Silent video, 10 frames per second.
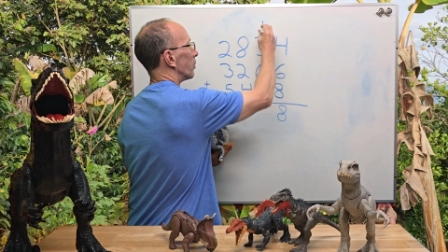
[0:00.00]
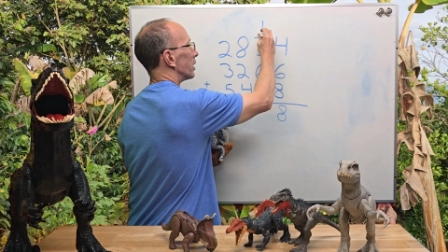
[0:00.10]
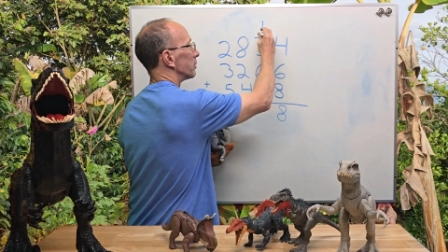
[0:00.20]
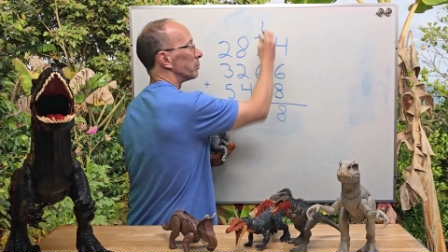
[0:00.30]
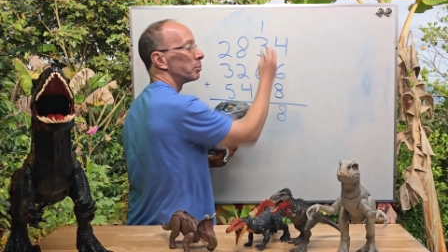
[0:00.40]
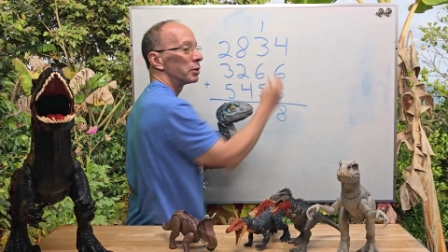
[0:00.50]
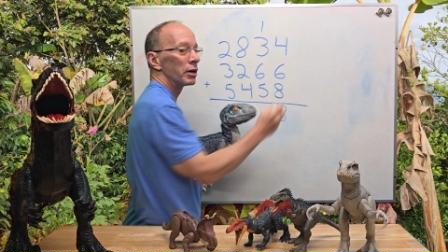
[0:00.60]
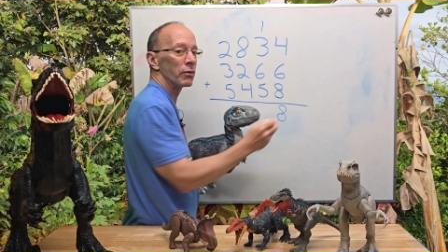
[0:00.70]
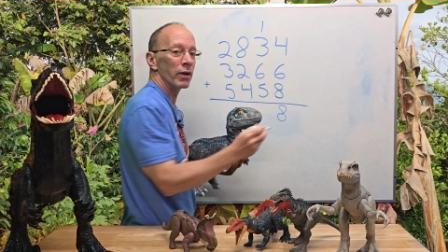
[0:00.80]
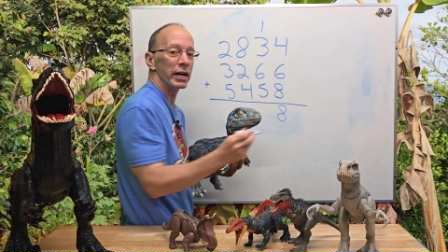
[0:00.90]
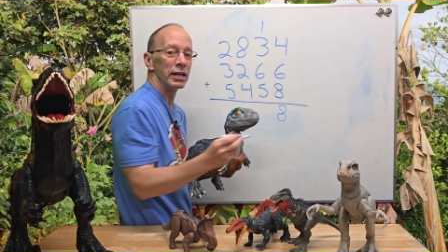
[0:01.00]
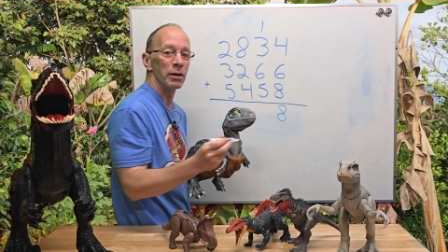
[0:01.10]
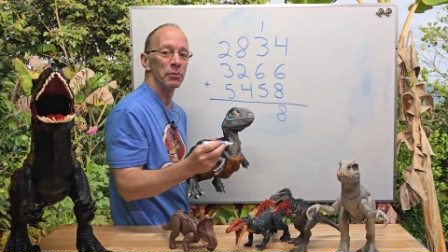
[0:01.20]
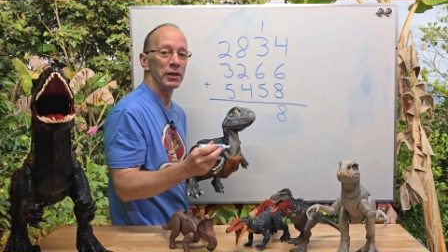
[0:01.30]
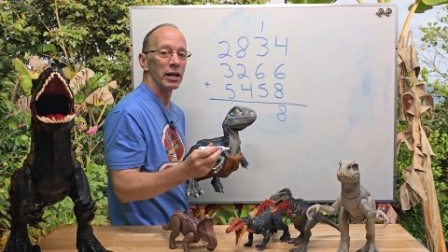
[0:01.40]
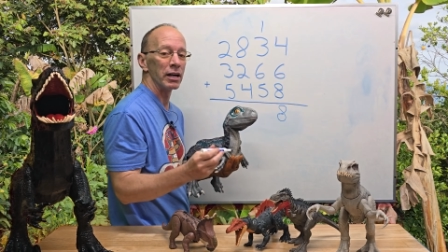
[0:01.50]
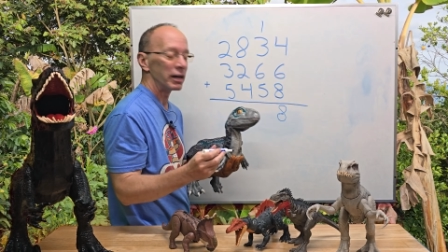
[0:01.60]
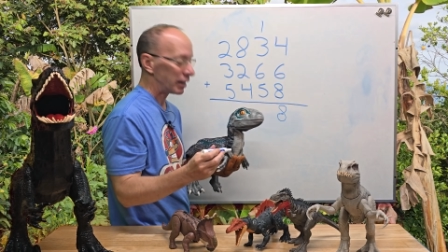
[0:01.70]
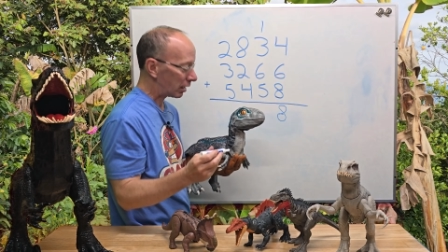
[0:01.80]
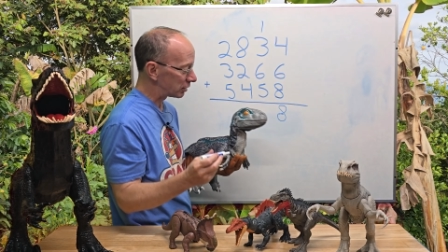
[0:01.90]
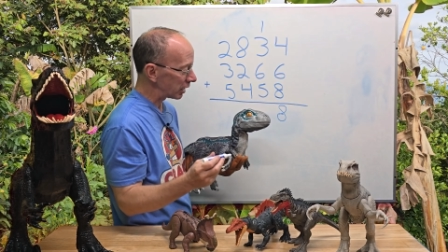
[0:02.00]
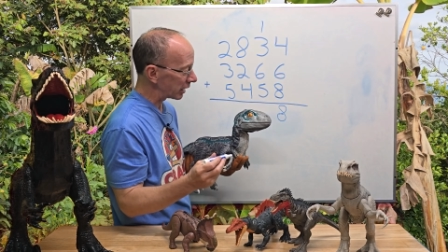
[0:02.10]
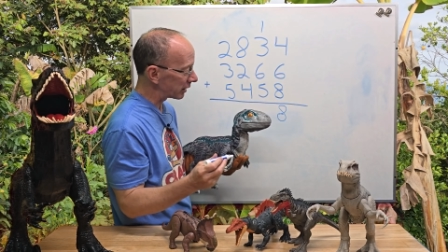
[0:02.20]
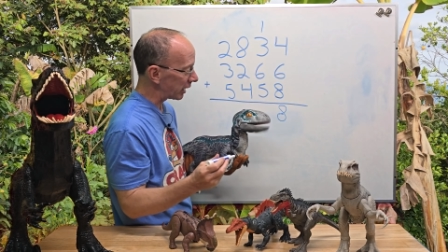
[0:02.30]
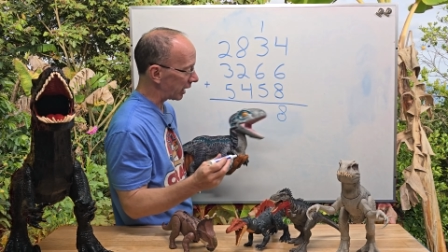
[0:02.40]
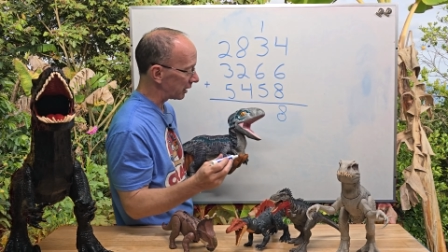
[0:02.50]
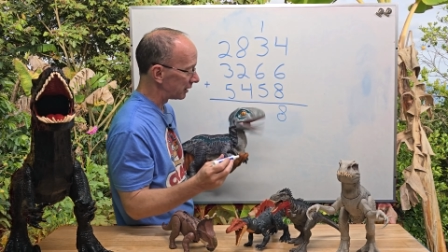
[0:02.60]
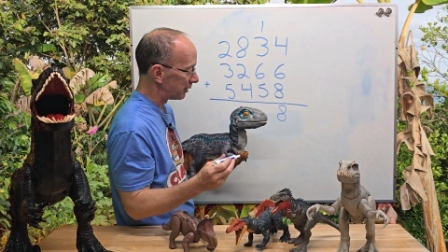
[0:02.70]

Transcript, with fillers: one, put it right up there. How'd you like that?